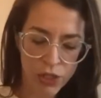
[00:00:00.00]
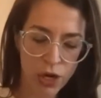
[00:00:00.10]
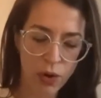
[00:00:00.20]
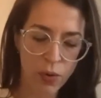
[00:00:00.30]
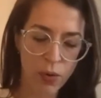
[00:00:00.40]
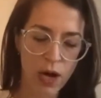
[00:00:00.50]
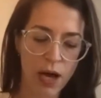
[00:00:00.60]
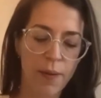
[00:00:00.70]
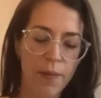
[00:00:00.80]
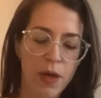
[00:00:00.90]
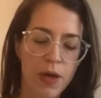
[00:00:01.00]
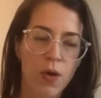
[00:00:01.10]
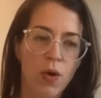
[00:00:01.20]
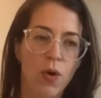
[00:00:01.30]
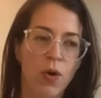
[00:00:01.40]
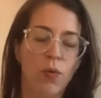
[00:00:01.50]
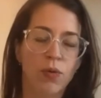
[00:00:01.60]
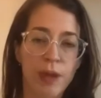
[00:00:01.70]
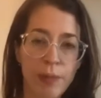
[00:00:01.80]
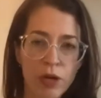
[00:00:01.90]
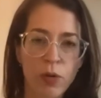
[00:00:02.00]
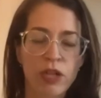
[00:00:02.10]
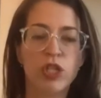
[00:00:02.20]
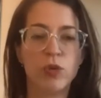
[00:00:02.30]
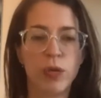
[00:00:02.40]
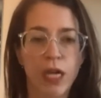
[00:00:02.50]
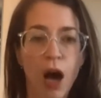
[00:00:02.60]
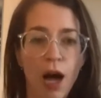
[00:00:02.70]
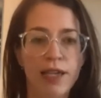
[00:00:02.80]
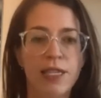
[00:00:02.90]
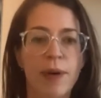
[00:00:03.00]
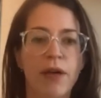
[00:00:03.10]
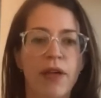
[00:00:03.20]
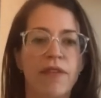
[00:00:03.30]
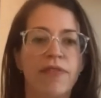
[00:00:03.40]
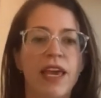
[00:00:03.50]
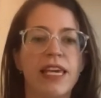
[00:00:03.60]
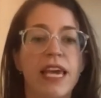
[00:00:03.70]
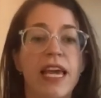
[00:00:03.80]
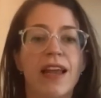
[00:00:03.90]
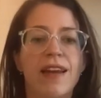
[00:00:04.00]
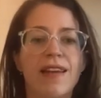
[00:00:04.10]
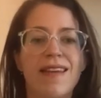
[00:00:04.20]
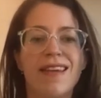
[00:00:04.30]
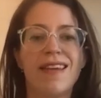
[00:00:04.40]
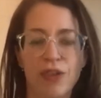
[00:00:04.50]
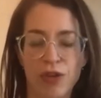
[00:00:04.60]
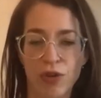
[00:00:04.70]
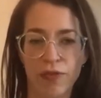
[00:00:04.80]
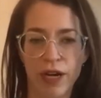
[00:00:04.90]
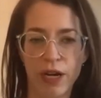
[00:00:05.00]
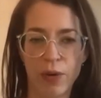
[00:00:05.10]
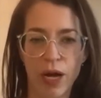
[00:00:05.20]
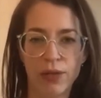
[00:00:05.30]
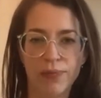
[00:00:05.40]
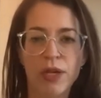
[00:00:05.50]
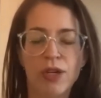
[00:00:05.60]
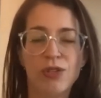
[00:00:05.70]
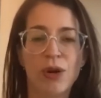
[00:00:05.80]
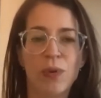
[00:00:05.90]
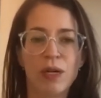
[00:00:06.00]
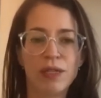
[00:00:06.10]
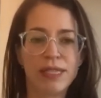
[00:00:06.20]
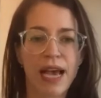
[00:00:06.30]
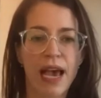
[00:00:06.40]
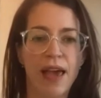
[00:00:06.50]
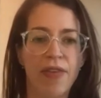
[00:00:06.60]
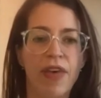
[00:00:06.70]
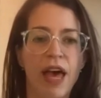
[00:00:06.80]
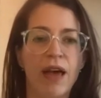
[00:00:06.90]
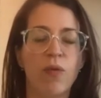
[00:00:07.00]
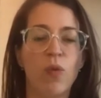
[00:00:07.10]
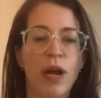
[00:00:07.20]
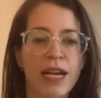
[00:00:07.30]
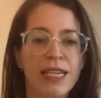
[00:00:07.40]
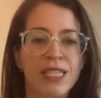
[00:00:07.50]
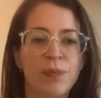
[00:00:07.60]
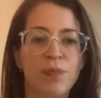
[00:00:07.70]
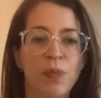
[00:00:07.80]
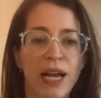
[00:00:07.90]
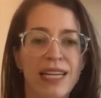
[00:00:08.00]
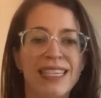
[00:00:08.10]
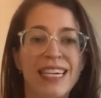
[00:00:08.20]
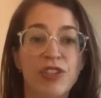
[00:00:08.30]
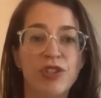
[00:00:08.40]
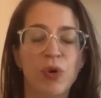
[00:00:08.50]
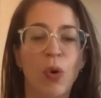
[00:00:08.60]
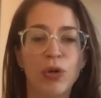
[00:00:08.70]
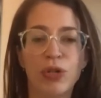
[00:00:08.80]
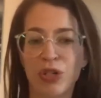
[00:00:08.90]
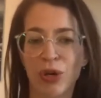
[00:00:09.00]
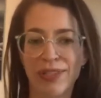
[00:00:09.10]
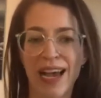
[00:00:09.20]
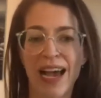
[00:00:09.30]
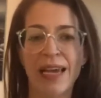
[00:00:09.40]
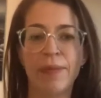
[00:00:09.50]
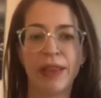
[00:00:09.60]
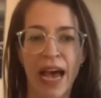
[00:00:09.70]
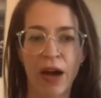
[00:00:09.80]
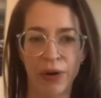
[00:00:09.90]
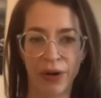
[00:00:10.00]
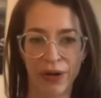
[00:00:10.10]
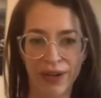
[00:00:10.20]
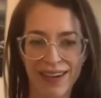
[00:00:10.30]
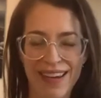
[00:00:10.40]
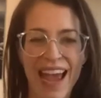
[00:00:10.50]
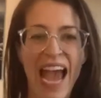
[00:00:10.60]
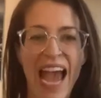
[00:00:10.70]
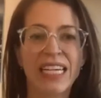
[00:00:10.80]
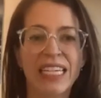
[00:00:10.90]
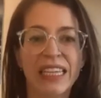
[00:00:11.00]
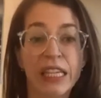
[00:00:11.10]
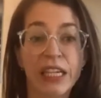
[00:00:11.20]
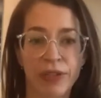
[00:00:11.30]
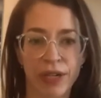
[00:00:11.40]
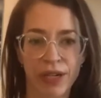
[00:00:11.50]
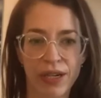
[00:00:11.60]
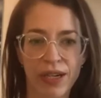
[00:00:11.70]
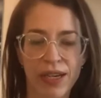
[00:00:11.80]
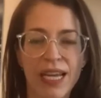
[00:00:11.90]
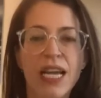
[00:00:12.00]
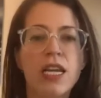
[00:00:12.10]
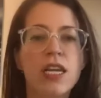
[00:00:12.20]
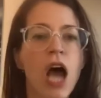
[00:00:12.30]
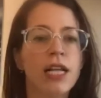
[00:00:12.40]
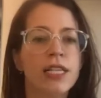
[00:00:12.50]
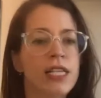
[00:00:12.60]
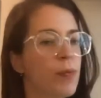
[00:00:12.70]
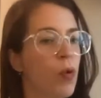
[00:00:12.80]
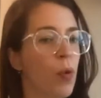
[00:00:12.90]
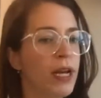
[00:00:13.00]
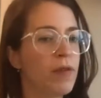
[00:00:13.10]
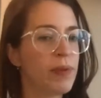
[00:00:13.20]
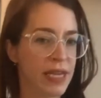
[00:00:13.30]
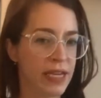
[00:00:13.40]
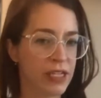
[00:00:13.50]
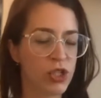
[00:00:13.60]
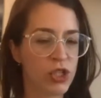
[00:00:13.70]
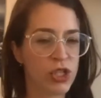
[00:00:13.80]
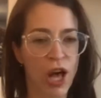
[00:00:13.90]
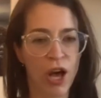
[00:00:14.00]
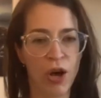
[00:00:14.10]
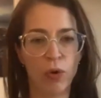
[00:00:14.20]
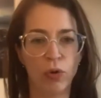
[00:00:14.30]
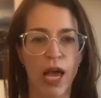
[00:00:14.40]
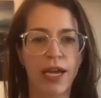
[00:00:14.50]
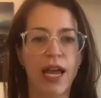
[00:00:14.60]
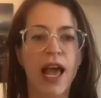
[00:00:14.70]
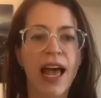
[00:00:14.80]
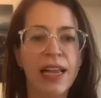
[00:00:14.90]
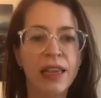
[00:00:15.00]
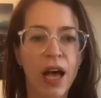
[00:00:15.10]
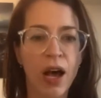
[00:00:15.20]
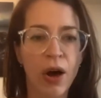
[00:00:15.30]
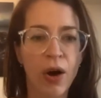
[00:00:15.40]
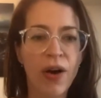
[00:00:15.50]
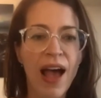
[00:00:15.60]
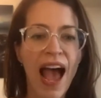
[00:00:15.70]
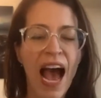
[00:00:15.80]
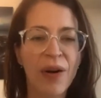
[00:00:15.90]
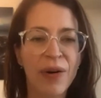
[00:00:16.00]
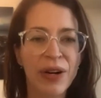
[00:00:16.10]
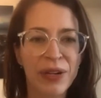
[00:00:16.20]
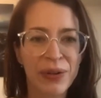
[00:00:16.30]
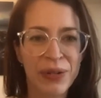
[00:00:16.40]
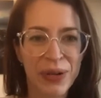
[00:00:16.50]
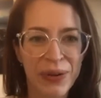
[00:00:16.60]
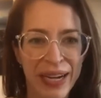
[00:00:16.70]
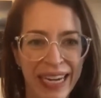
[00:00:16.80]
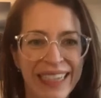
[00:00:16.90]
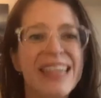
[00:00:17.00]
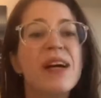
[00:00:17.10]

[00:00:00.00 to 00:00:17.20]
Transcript: So some of the questions we got is about if they can't hear you very well. So I will say that when I teach older adults, I am louder and clearer, not to the point of being slow, like, hello, how are you doing?